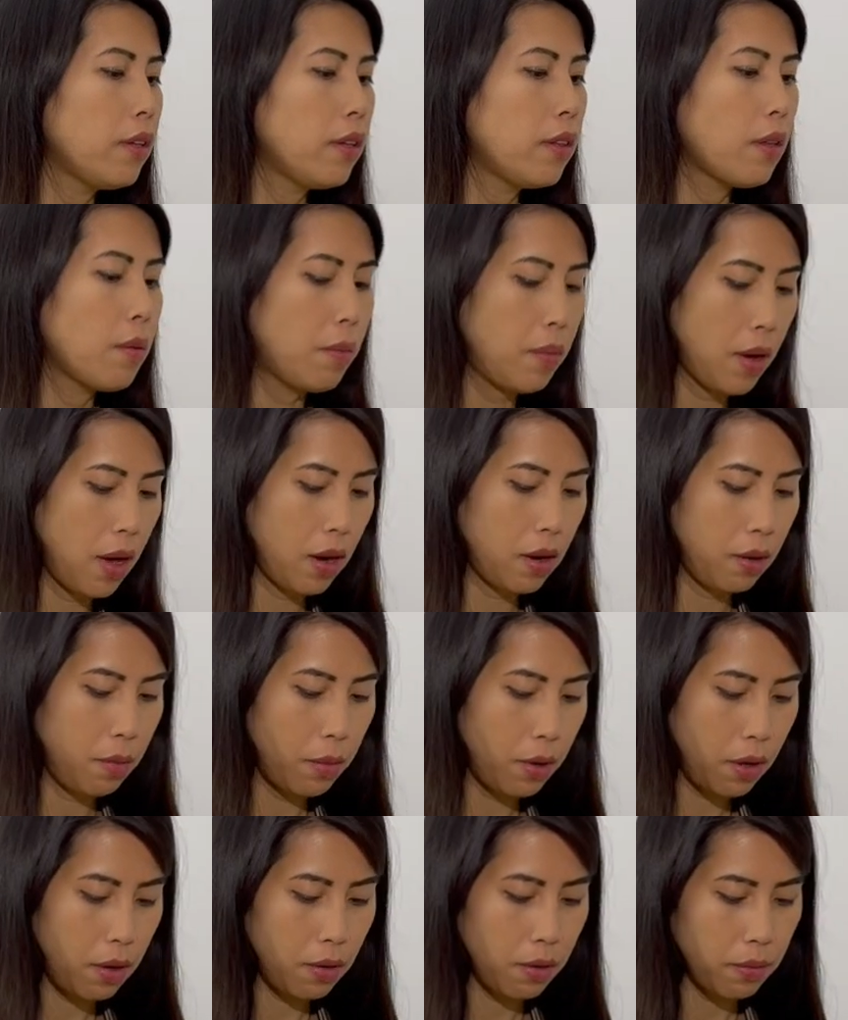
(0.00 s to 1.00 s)
in the bottom.
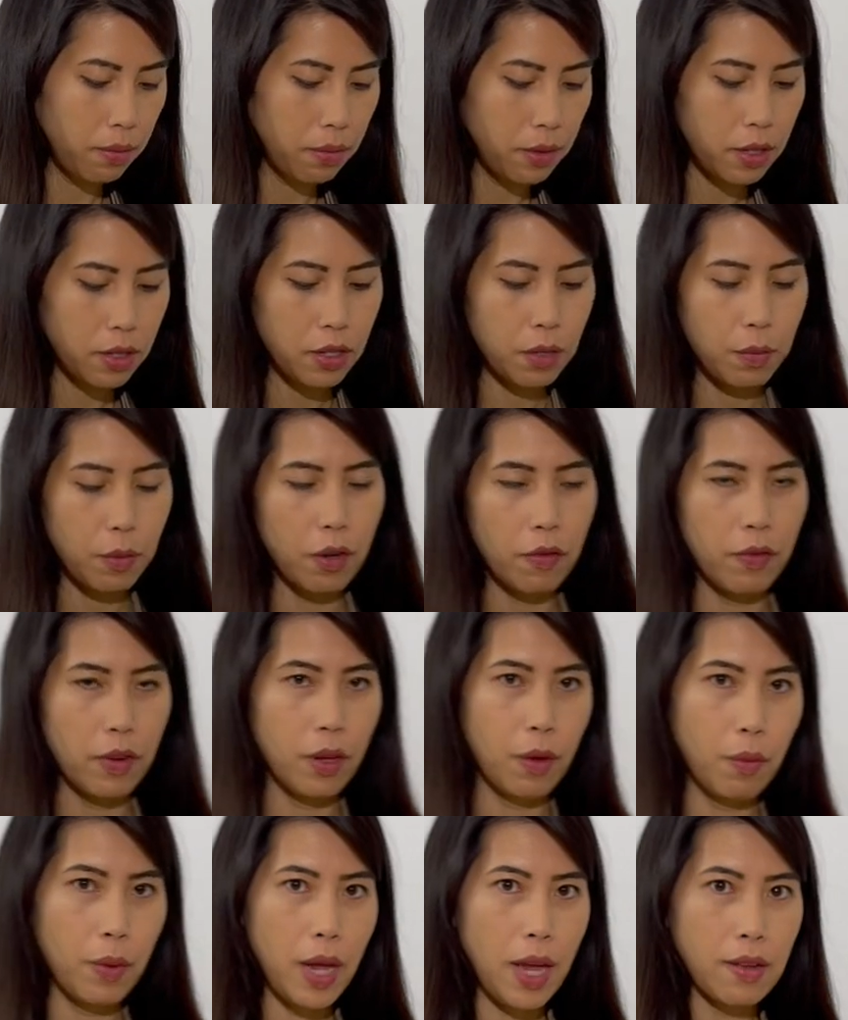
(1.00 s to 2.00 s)
Oh, this is
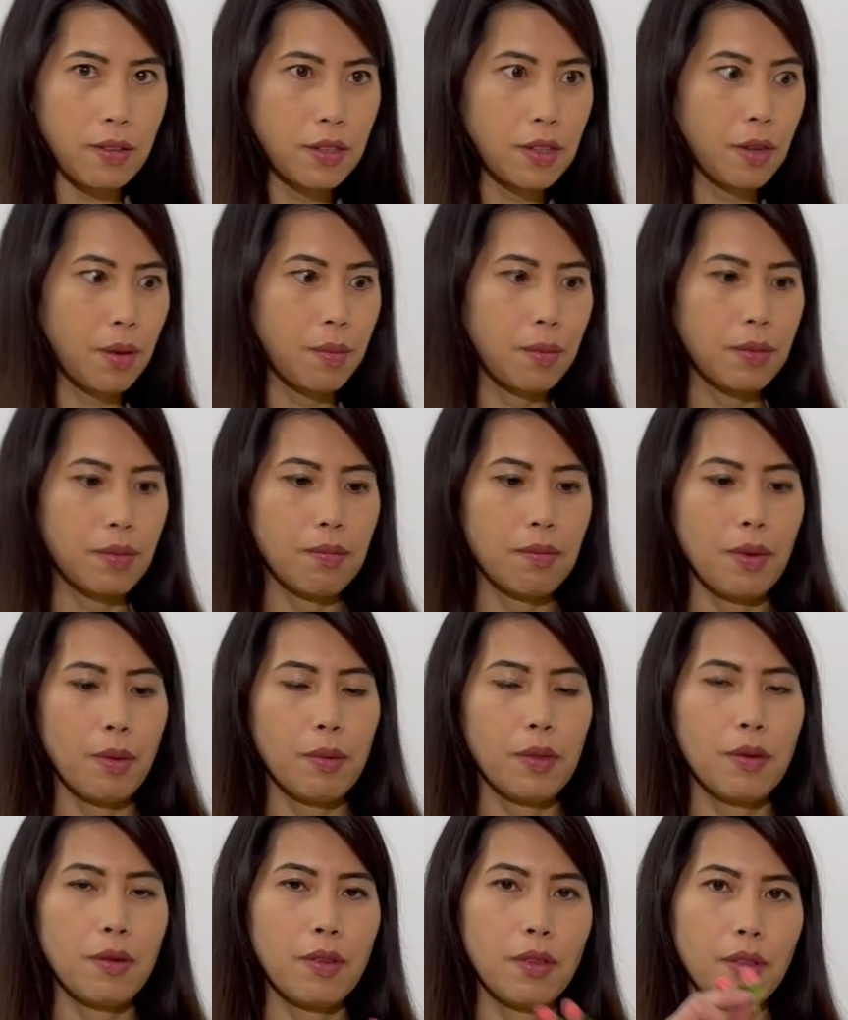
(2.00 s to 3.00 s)
perfect. We had some,
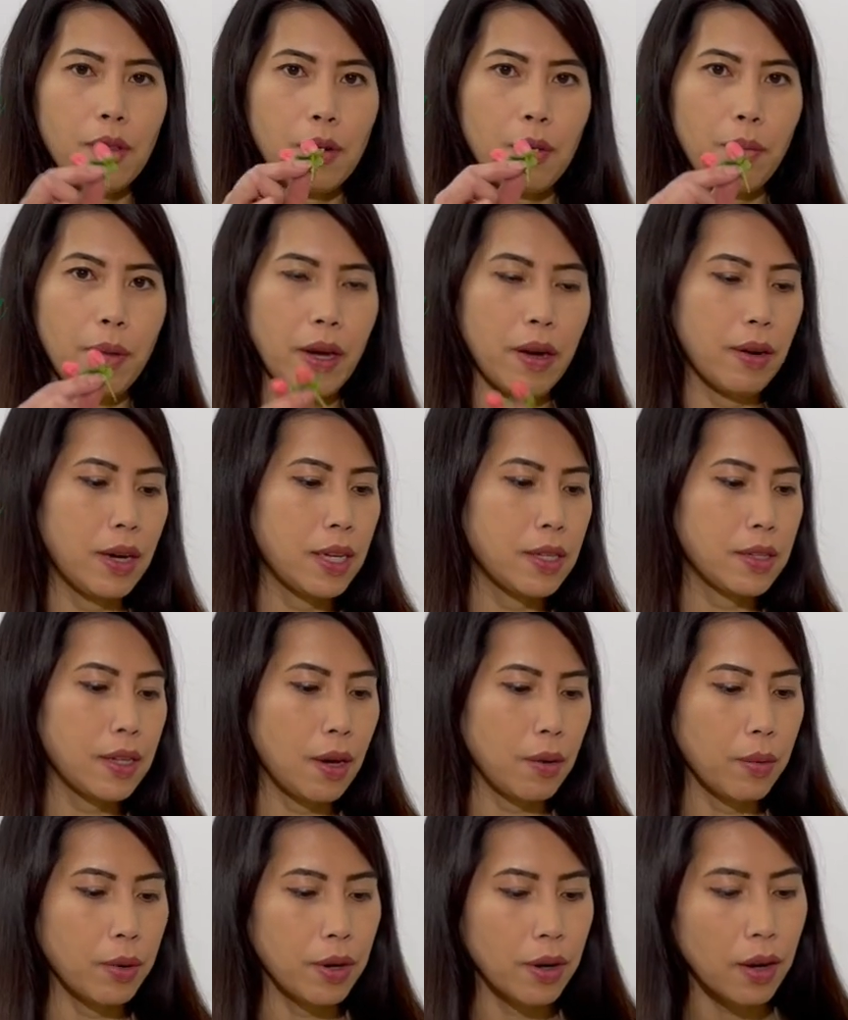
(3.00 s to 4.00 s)
remember the little berries
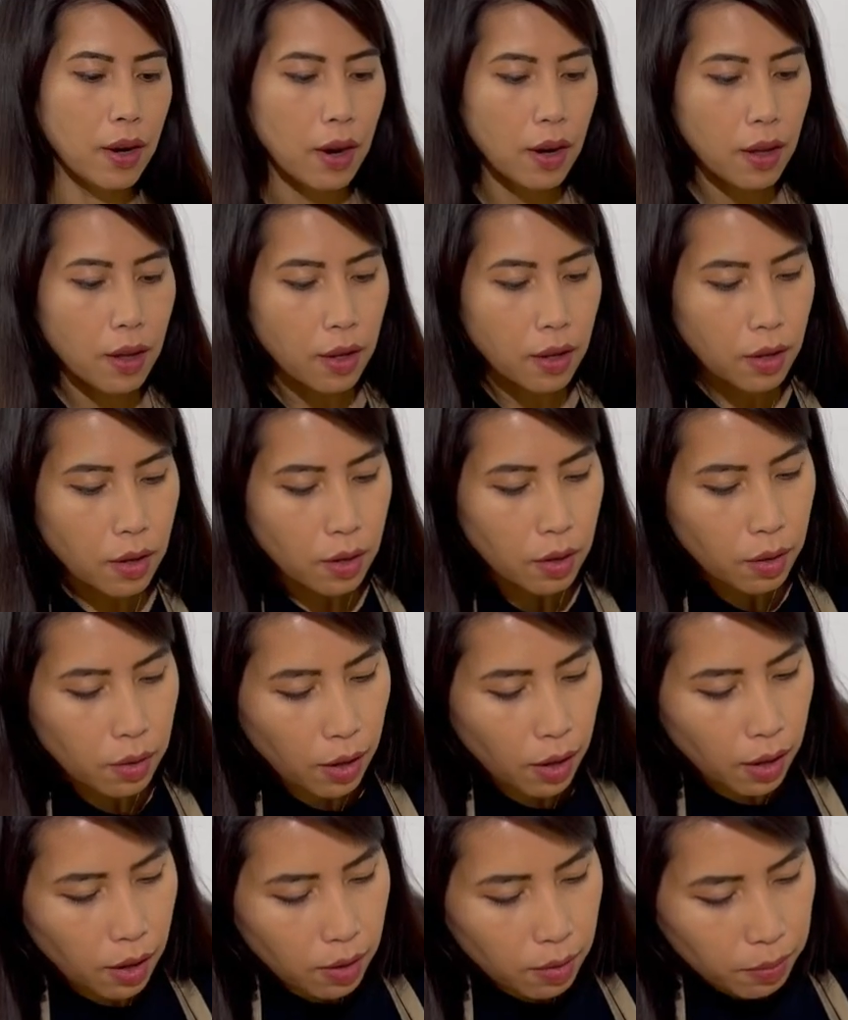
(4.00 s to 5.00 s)
that were
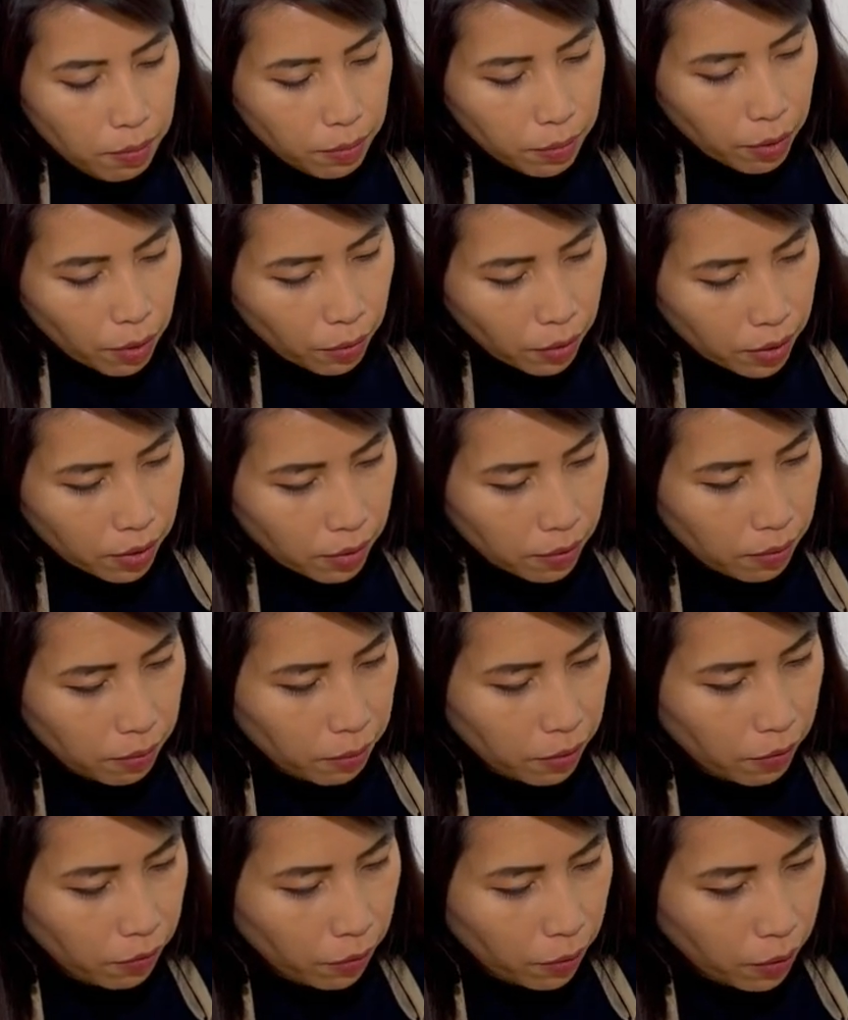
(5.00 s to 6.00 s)
broken
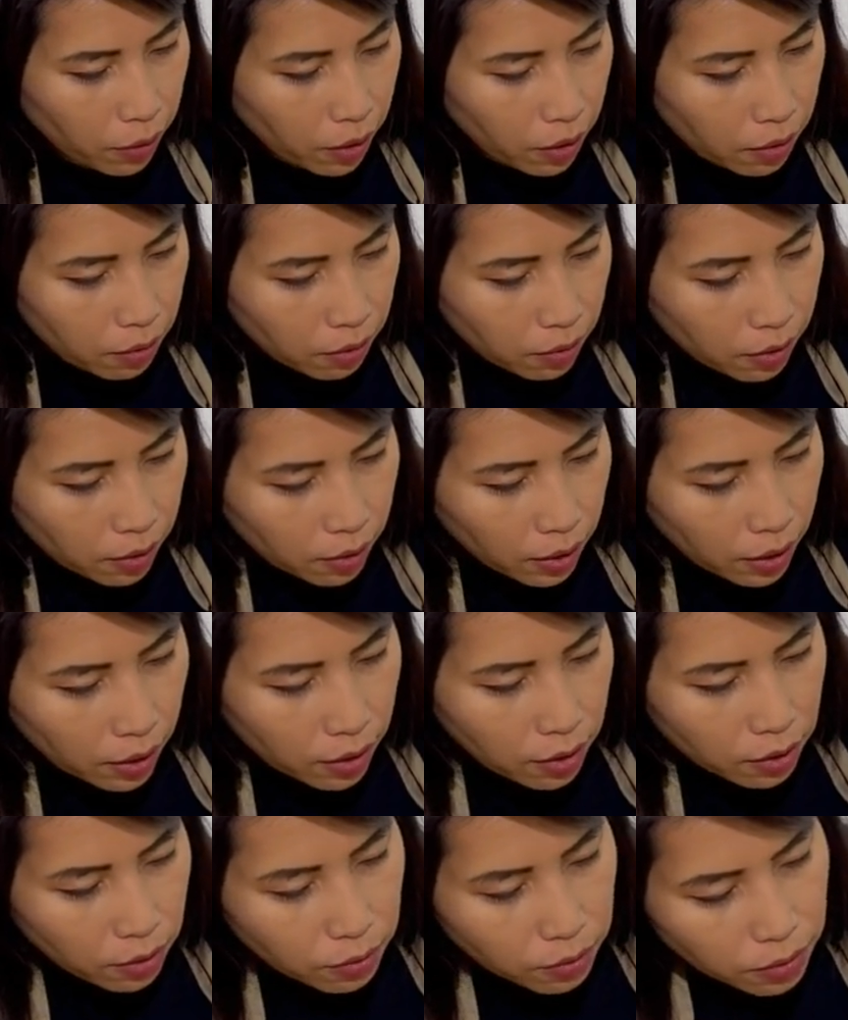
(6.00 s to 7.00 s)
before? I
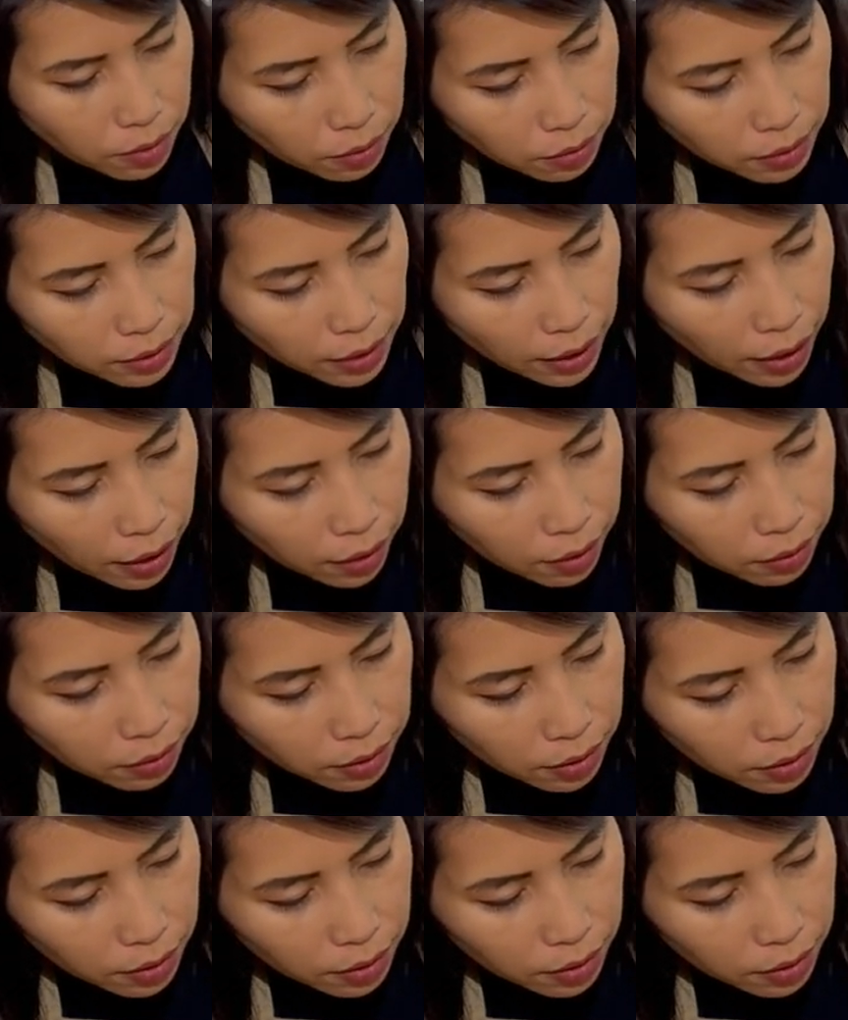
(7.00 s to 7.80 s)
can use those now.